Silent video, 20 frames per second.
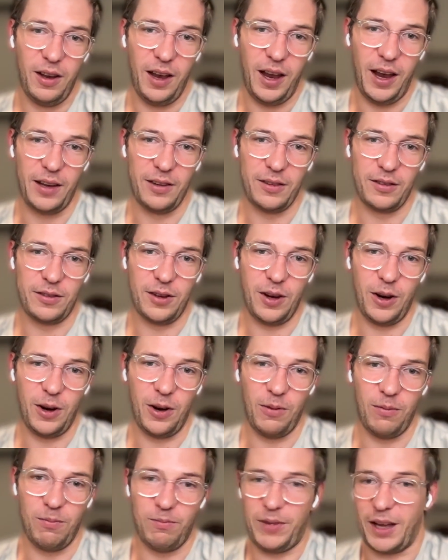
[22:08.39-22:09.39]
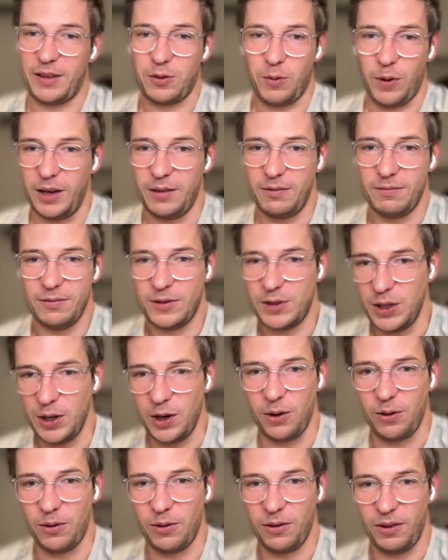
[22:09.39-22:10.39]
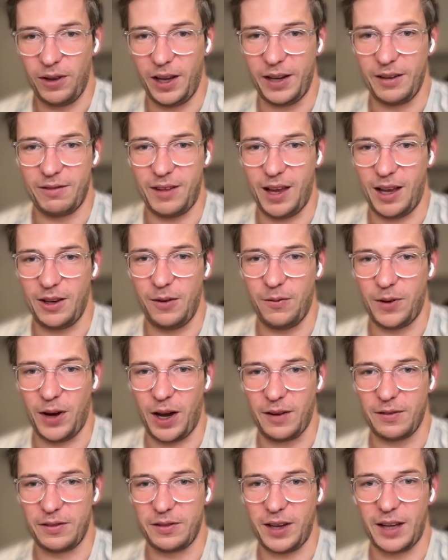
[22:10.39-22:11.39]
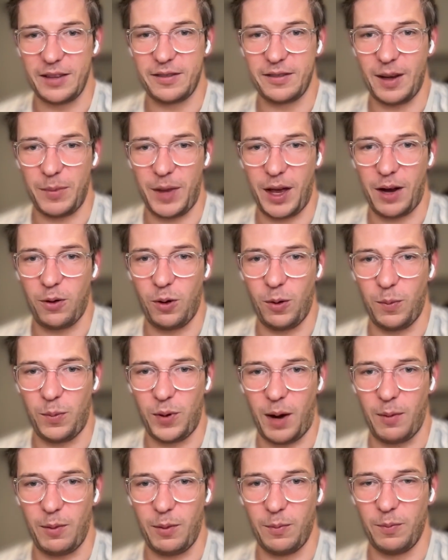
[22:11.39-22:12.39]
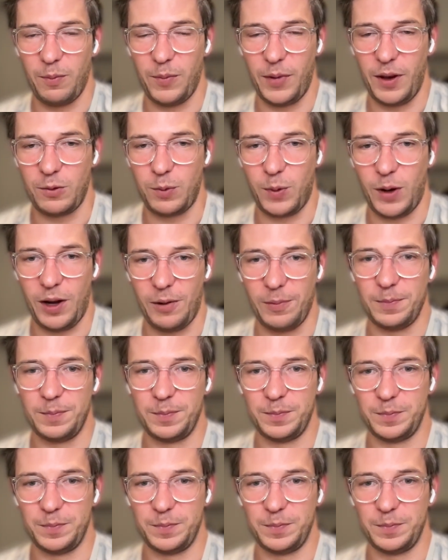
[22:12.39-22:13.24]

And so that's great too. Like then you've kind of sidestepped that whole problem as well.